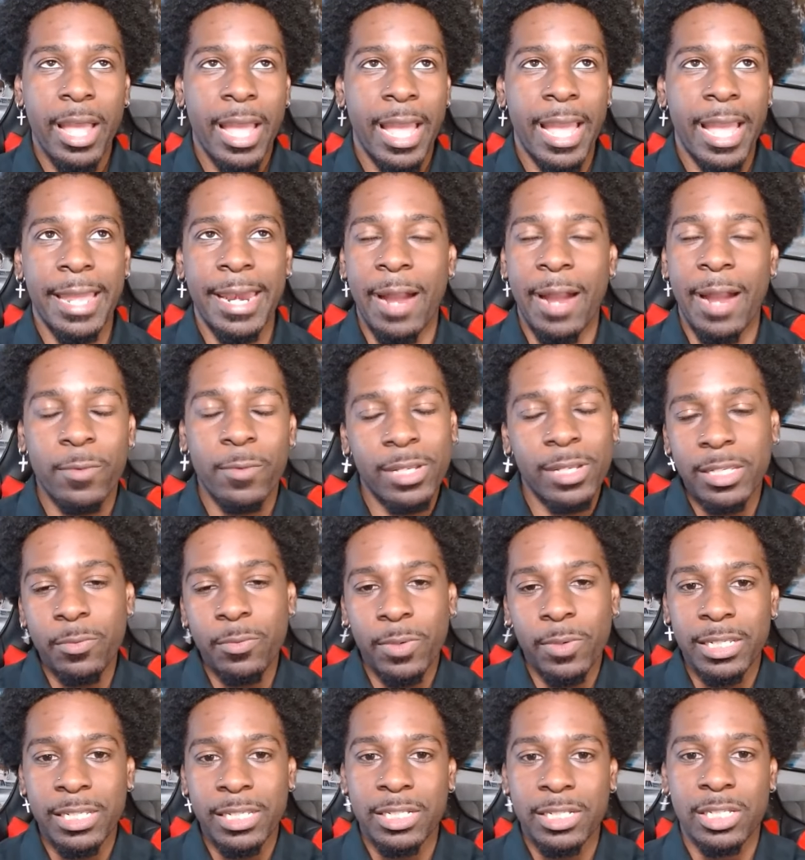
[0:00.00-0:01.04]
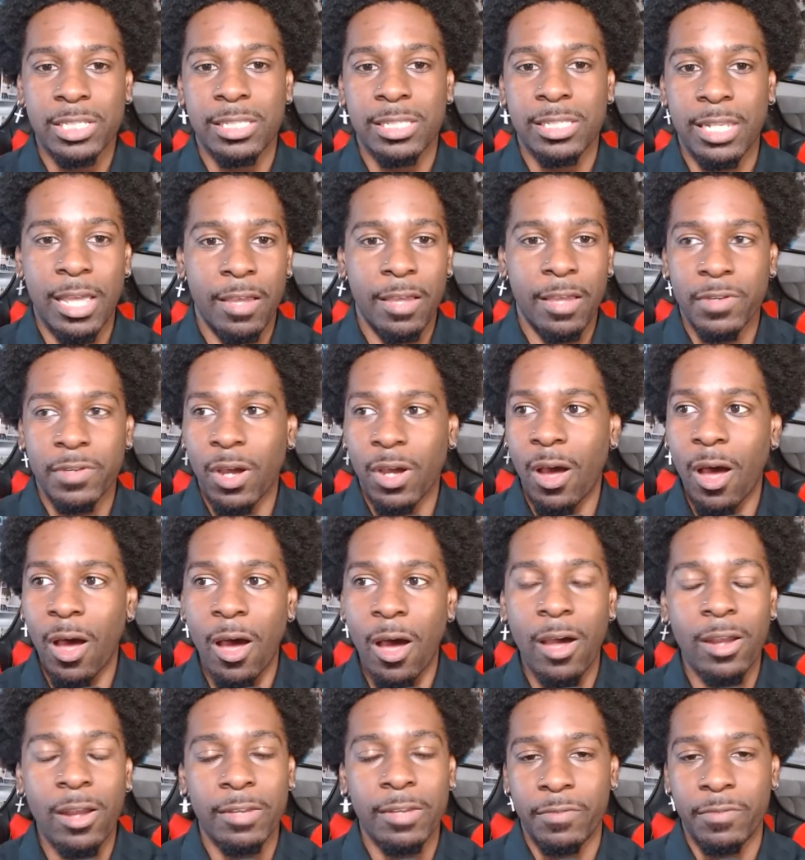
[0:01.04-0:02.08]
And I really, really just loved
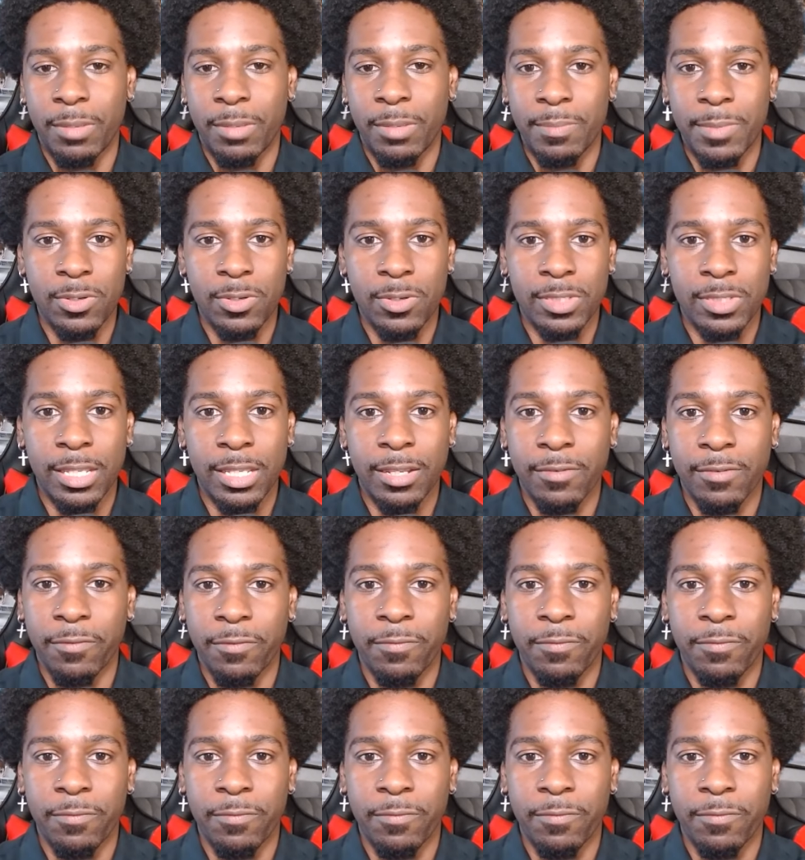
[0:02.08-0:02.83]
all of the music,